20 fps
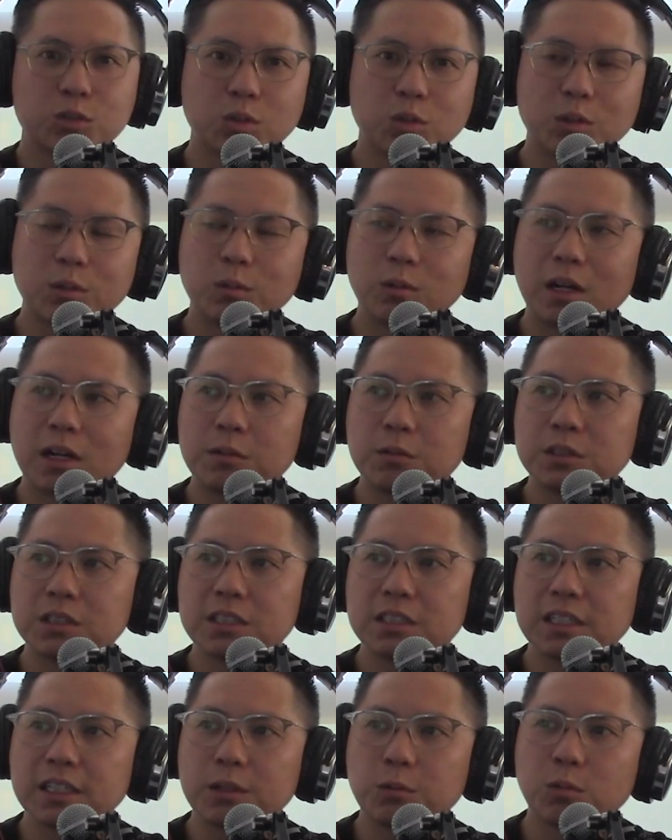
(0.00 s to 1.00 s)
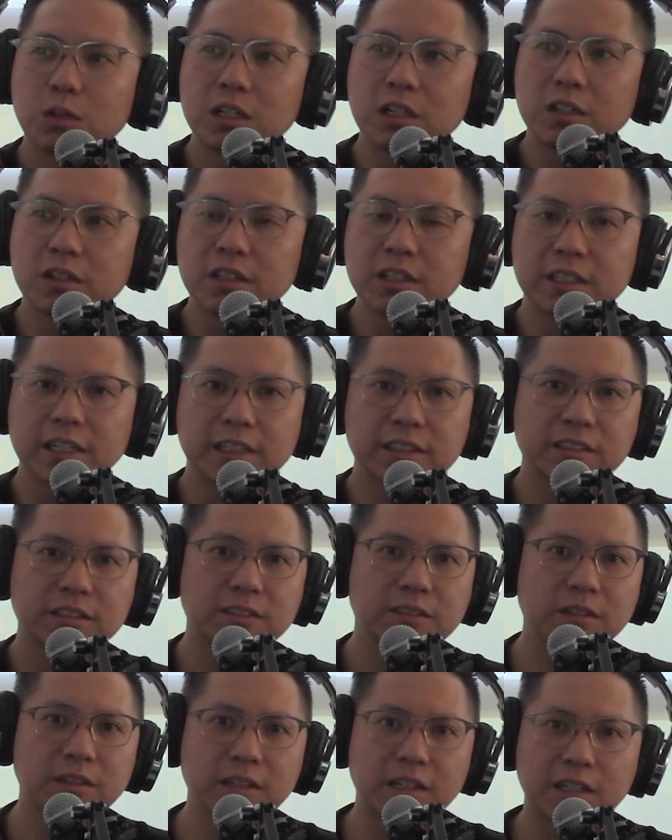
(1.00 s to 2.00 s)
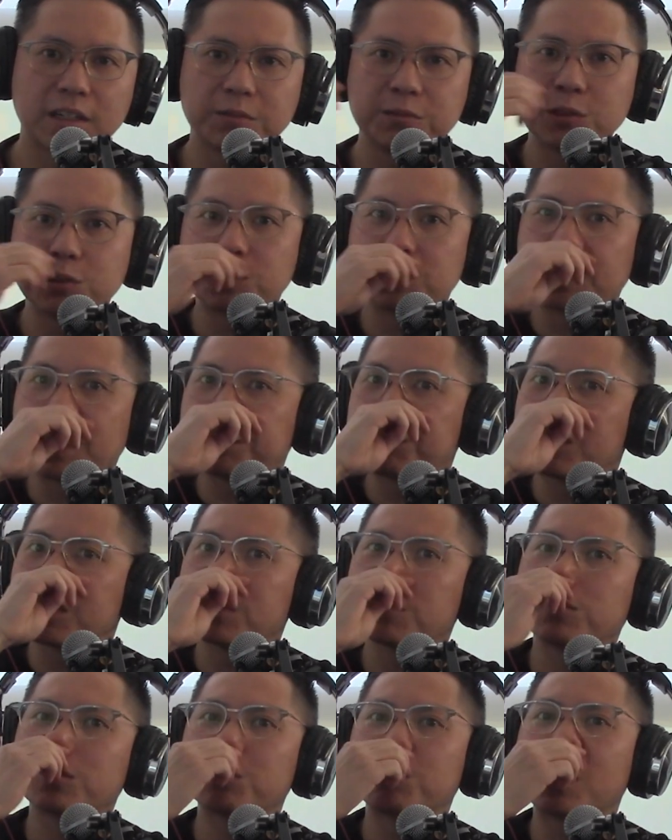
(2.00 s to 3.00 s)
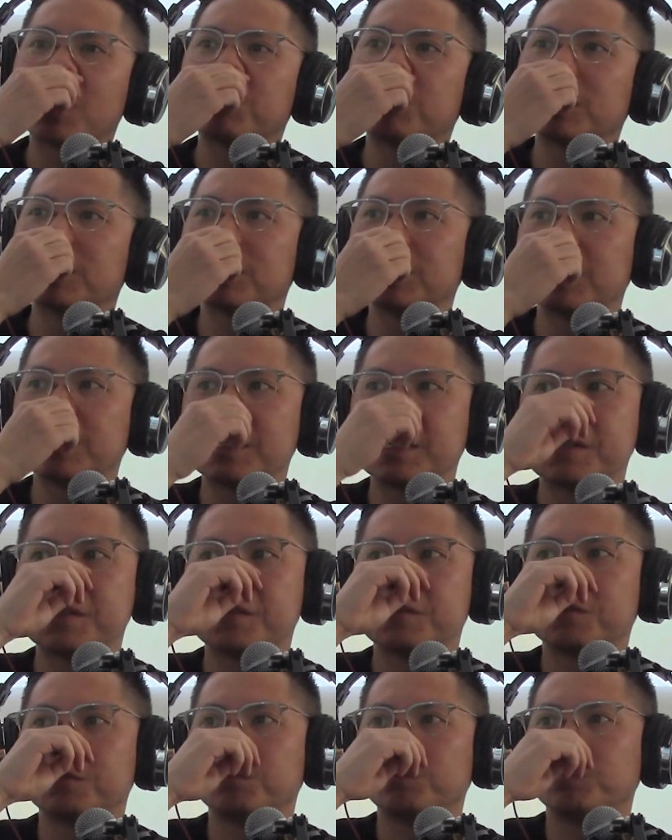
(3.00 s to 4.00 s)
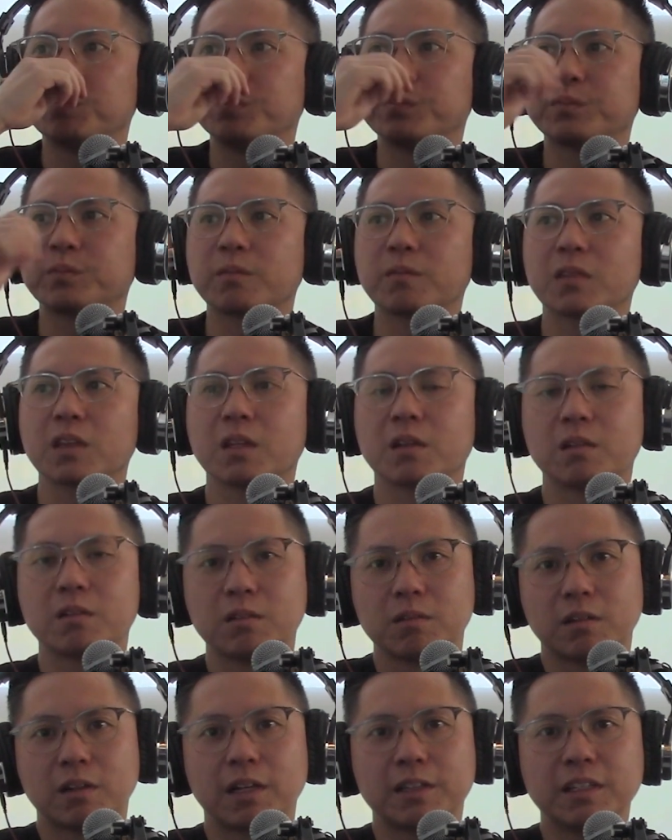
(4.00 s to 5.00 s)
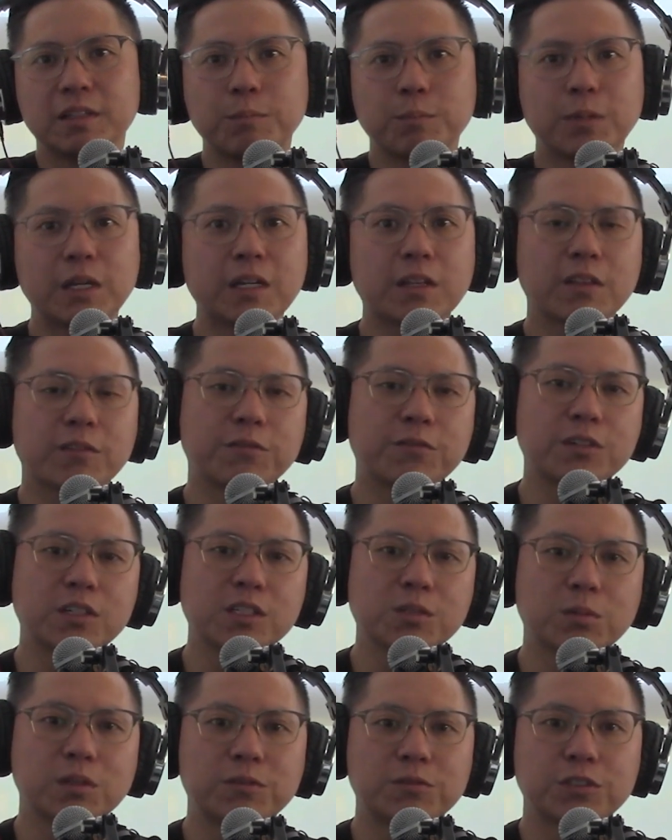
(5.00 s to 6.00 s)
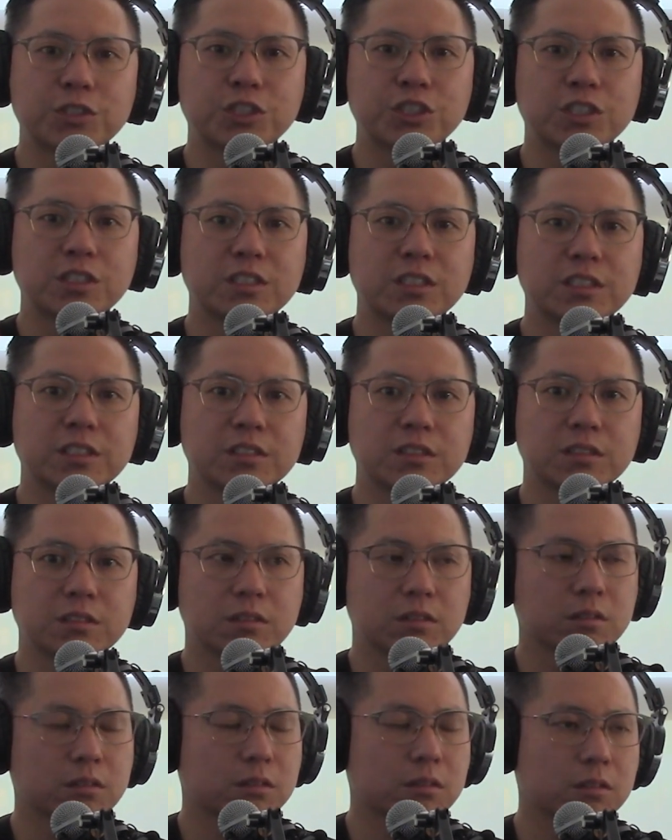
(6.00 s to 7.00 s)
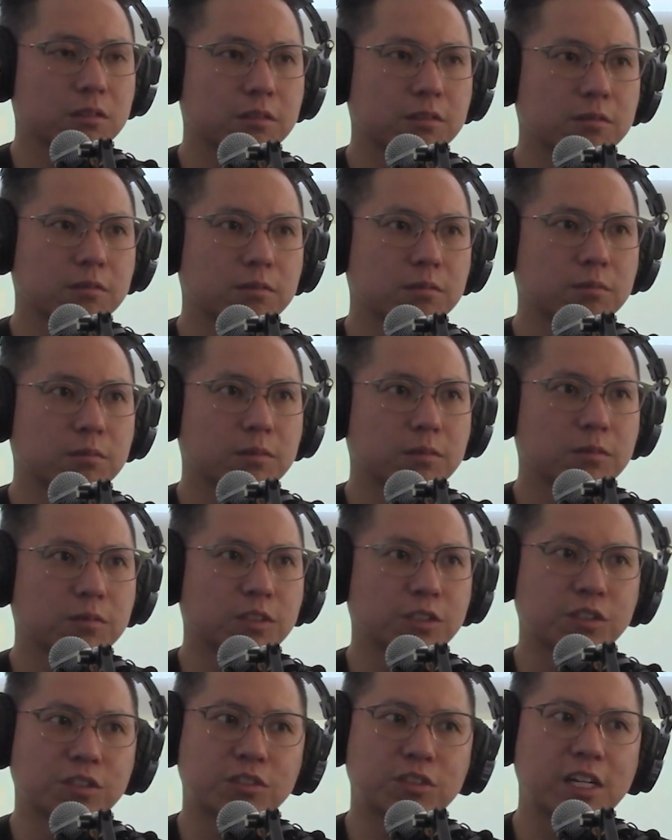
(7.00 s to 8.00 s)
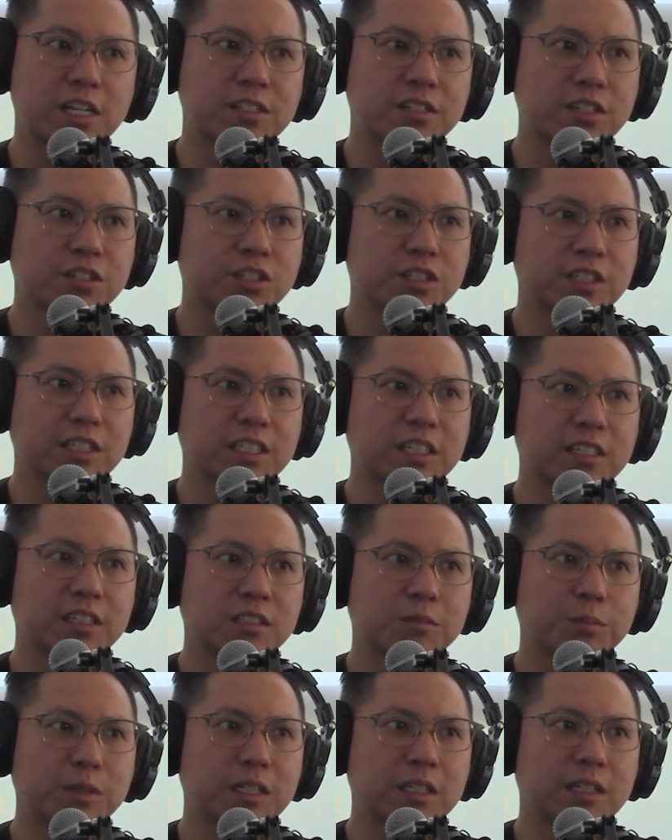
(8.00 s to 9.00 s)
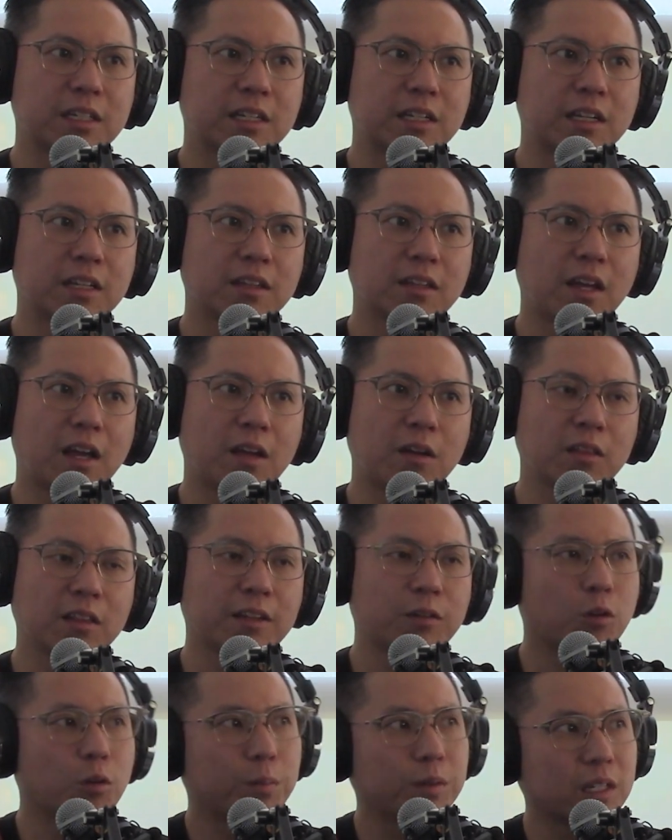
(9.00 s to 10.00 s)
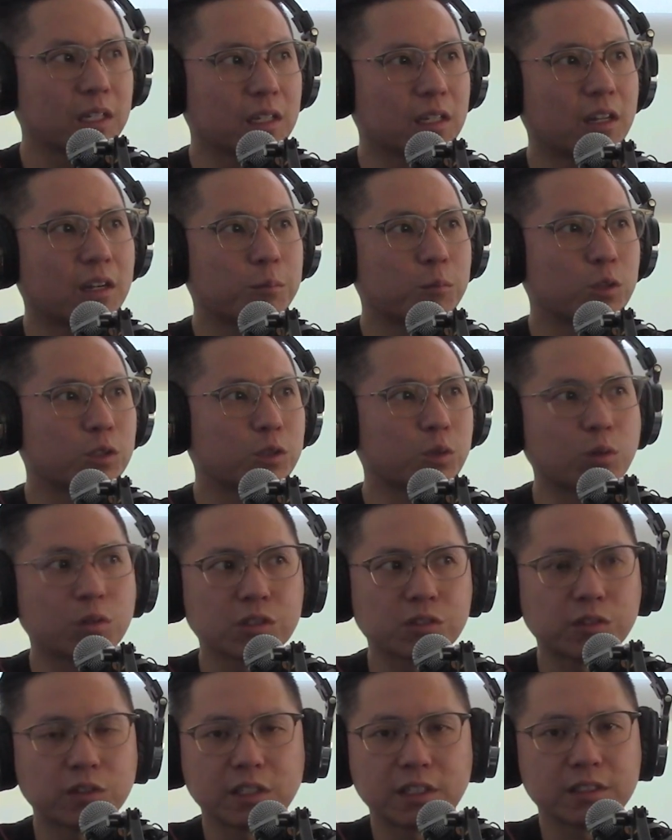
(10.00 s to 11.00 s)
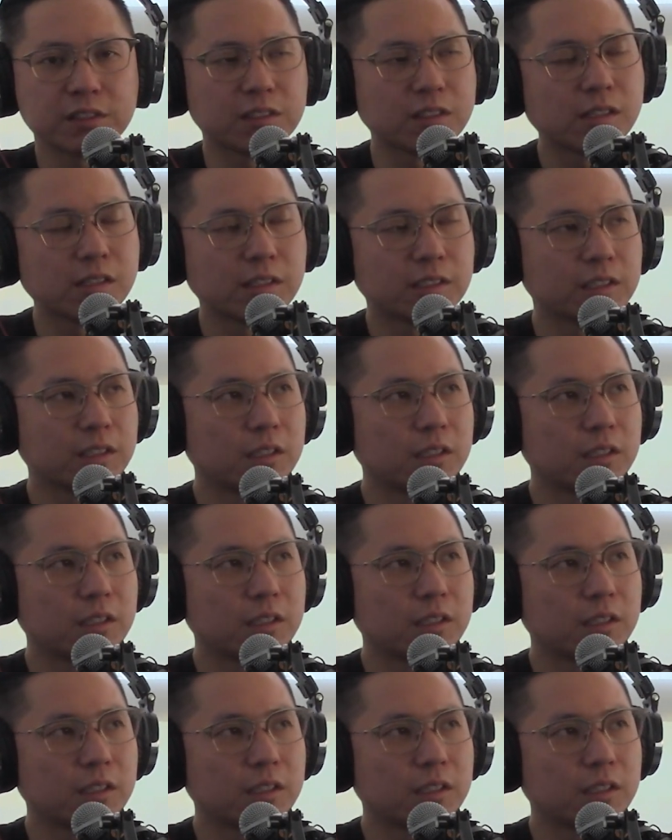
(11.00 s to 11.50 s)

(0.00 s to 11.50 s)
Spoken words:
So I would say, what are the next few steps for YYC? I think the first one for sure is this transition to EXP and like opening a lot more doors for us.